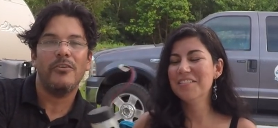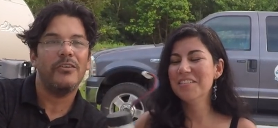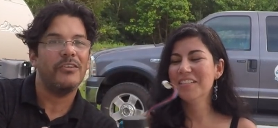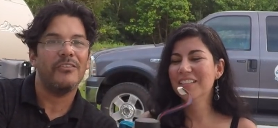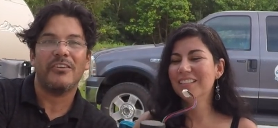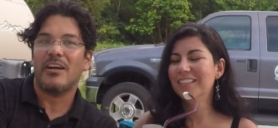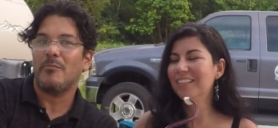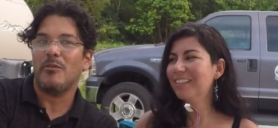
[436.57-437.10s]
Speaker 1: and there
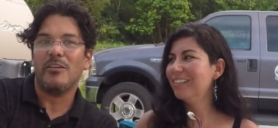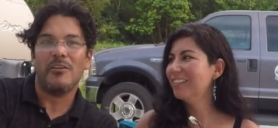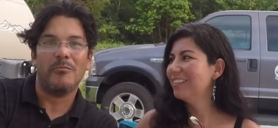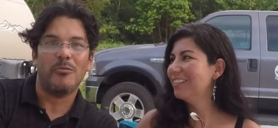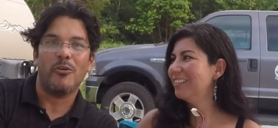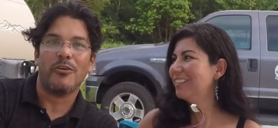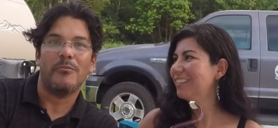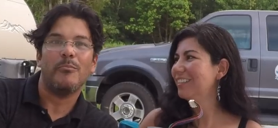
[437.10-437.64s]
are a couple little
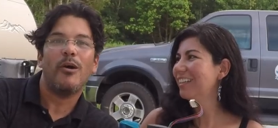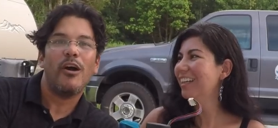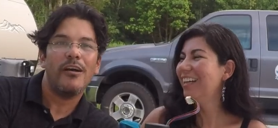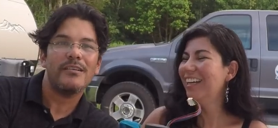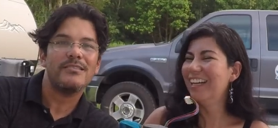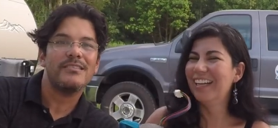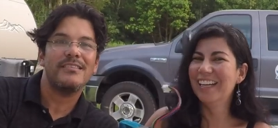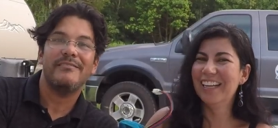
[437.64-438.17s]
broken
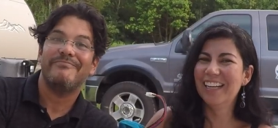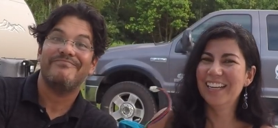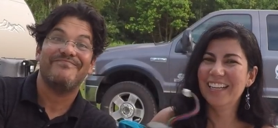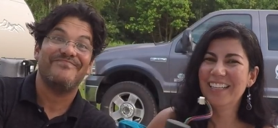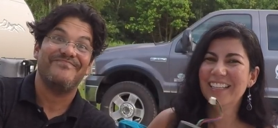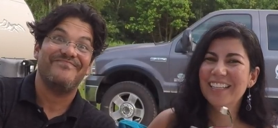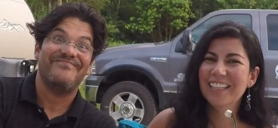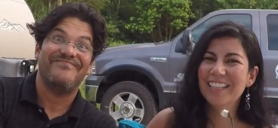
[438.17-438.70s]
parts.
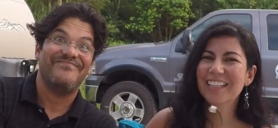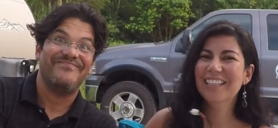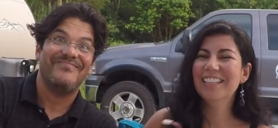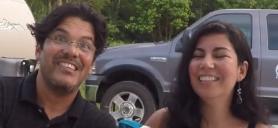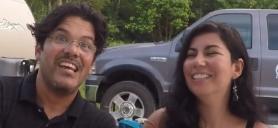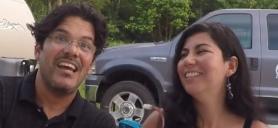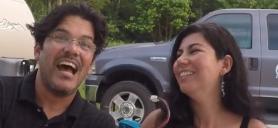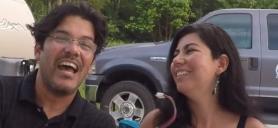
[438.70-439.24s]

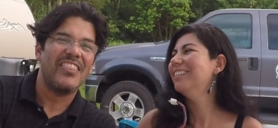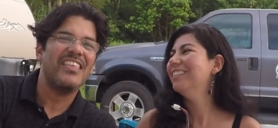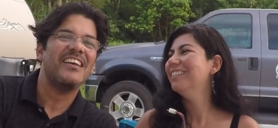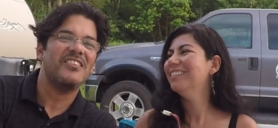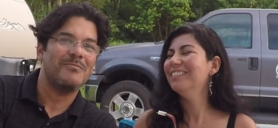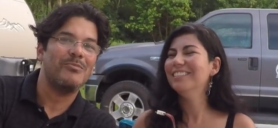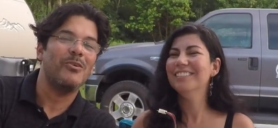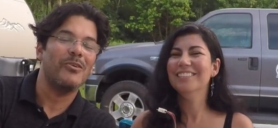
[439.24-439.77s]
I think
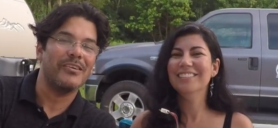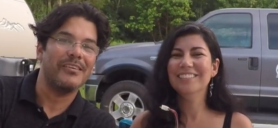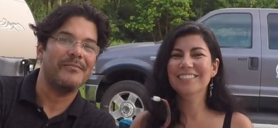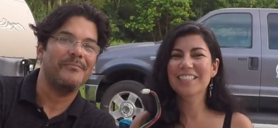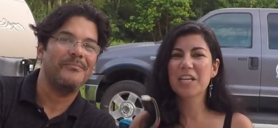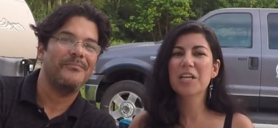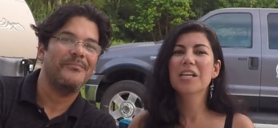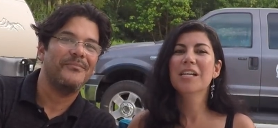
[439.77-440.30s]
it's broken.
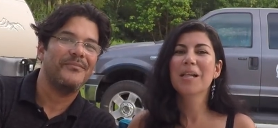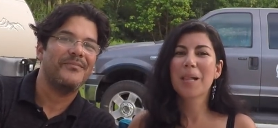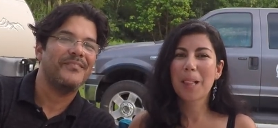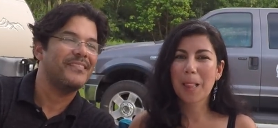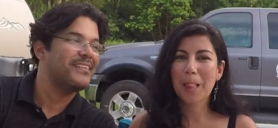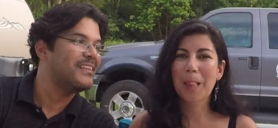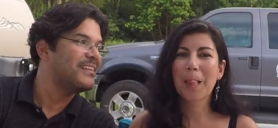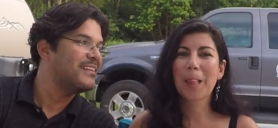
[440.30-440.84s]

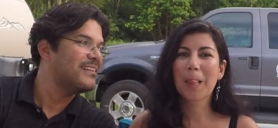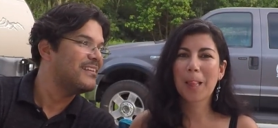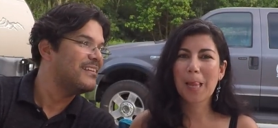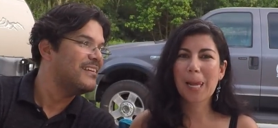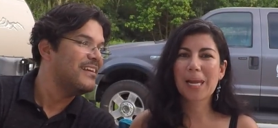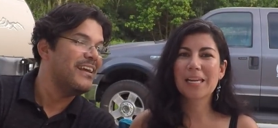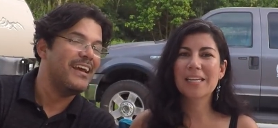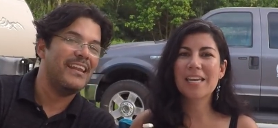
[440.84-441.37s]

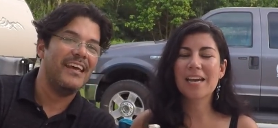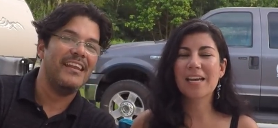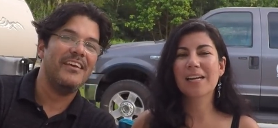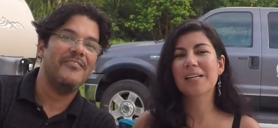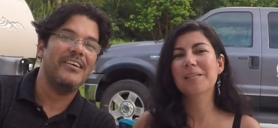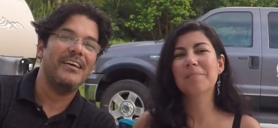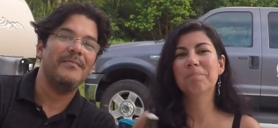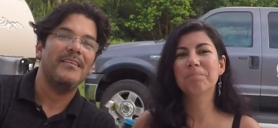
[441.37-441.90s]
In yeah. any
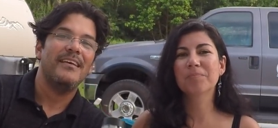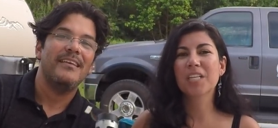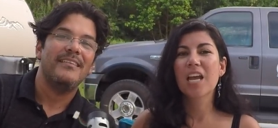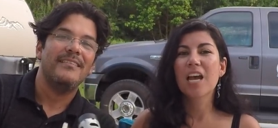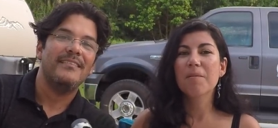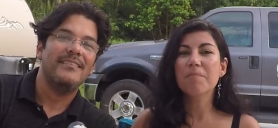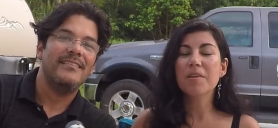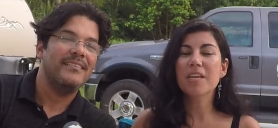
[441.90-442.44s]
event.
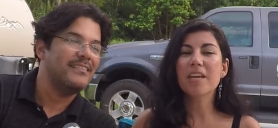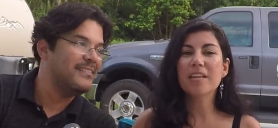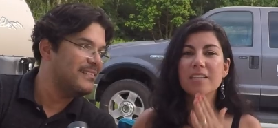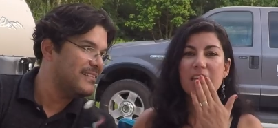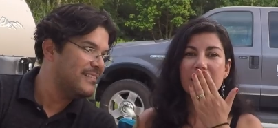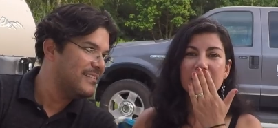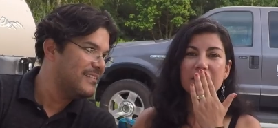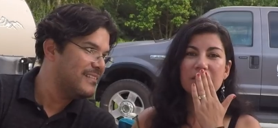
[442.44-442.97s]
Speaker 2: It had
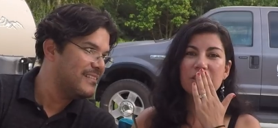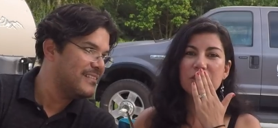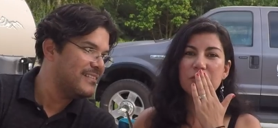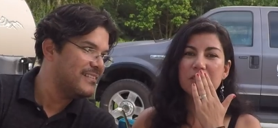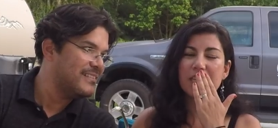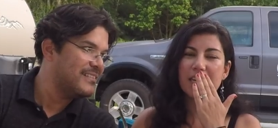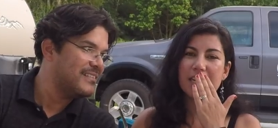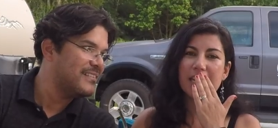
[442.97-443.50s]
nothing to do
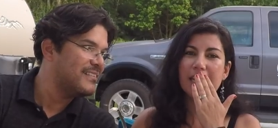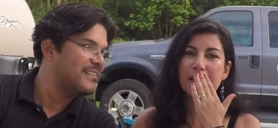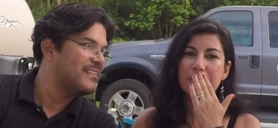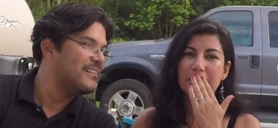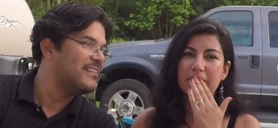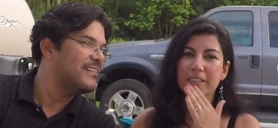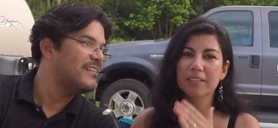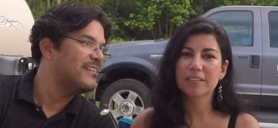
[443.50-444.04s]
with that
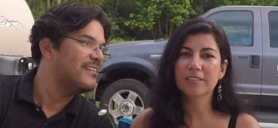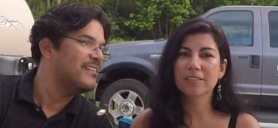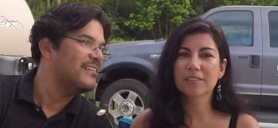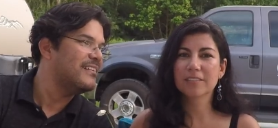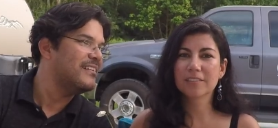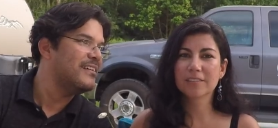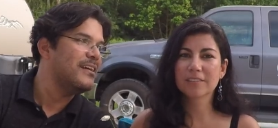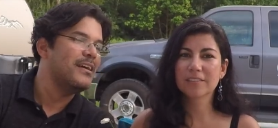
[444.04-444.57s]
hammer.
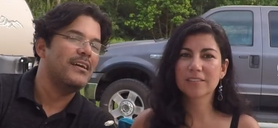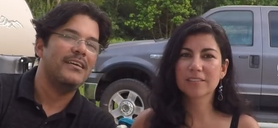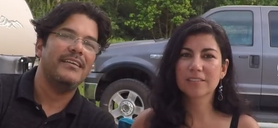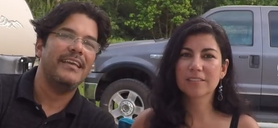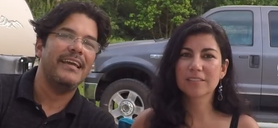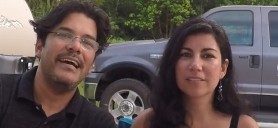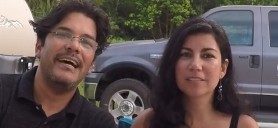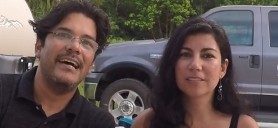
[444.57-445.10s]

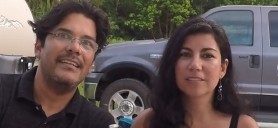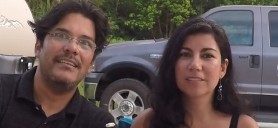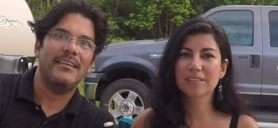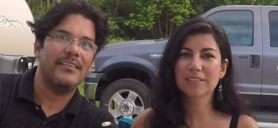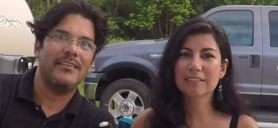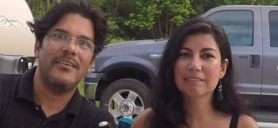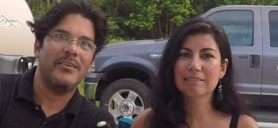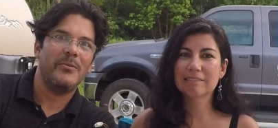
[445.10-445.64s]
Speaker 1: Yeah,
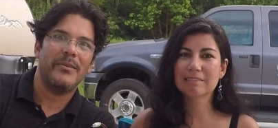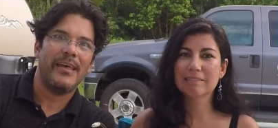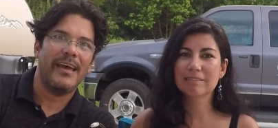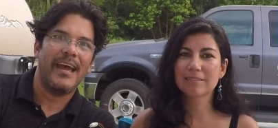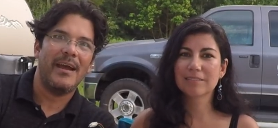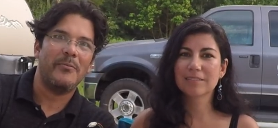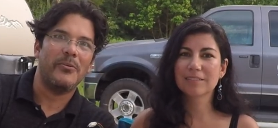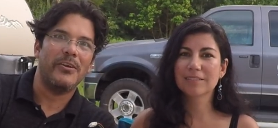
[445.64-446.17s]
nothing to do with that
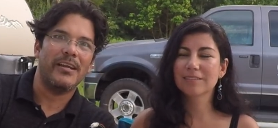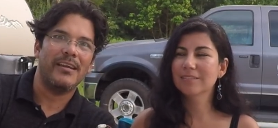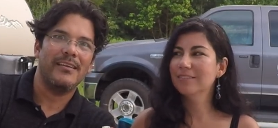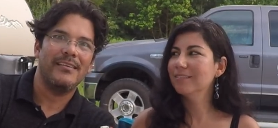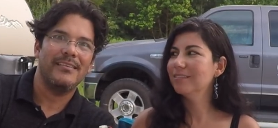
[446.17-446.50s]
hammering.